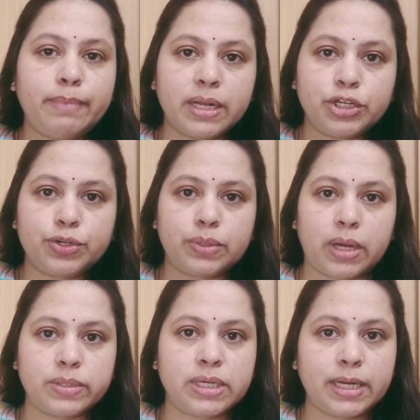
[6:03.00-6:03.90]
Budget
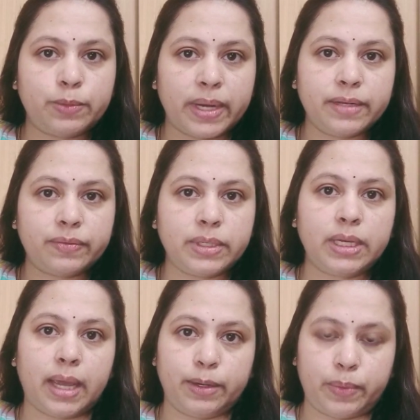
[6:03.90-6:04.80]

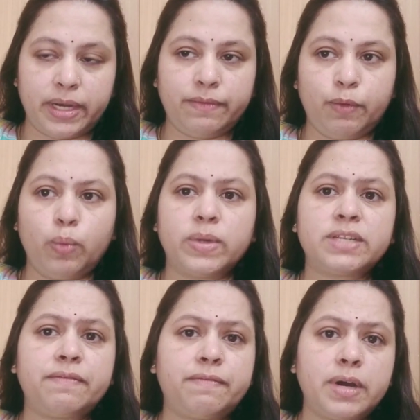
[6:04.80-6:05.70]
2023 and 24
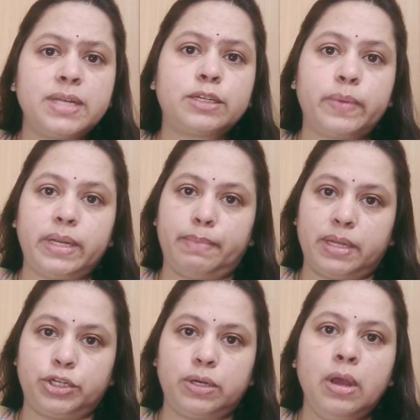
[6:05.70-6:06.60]
was the first very
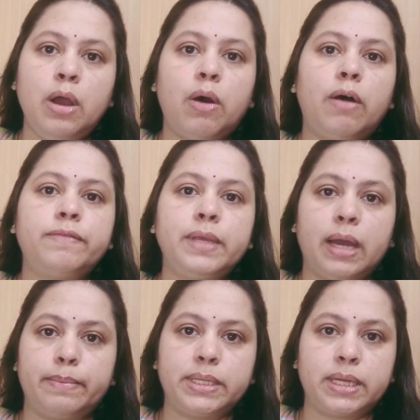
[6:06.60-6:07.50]
budget of the
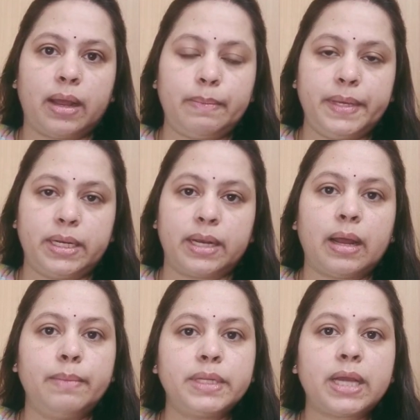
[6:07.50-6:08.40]
Amrit Kal period.
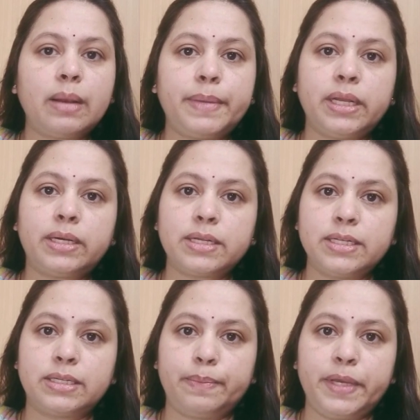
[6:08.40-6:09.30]
Amrit Kal period
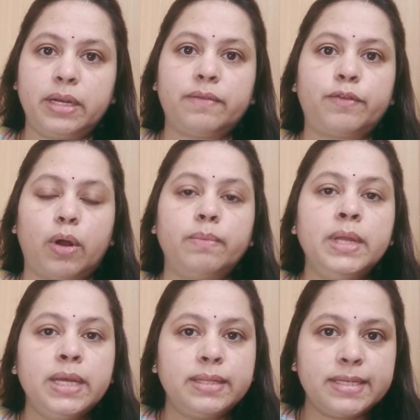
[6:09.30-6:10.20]
is the period from
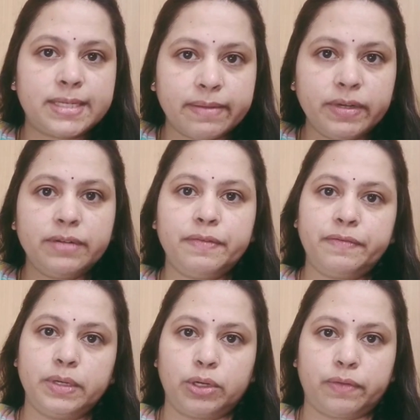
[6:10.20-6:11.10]
the
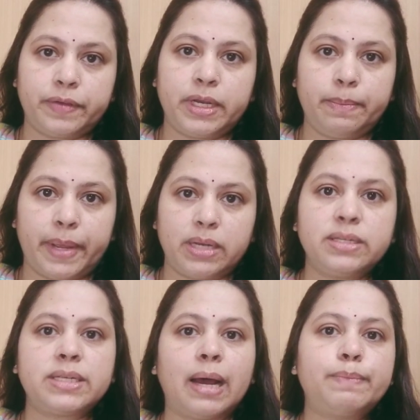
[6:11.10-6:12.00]
75th year of
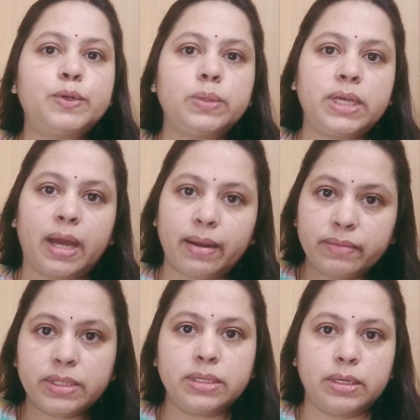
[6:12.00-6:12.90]
independence up to the
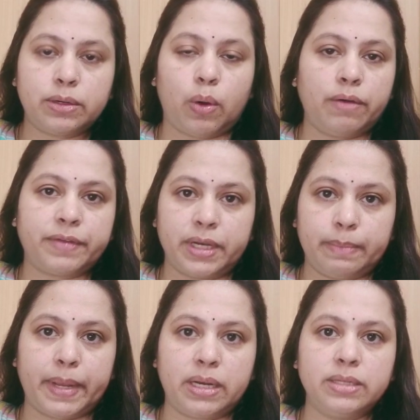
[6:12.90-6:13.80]
100th year of
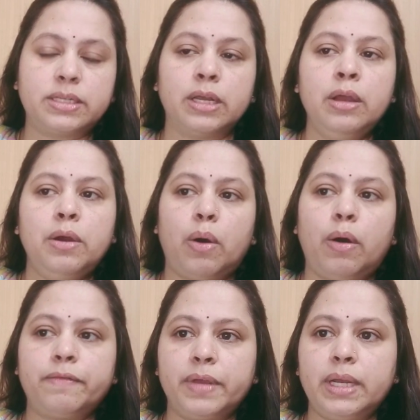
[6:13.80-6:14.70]
independence
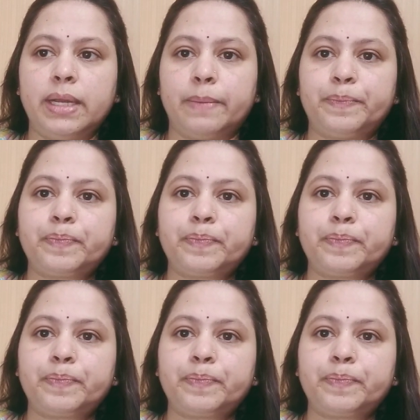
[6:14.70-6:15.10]
of India.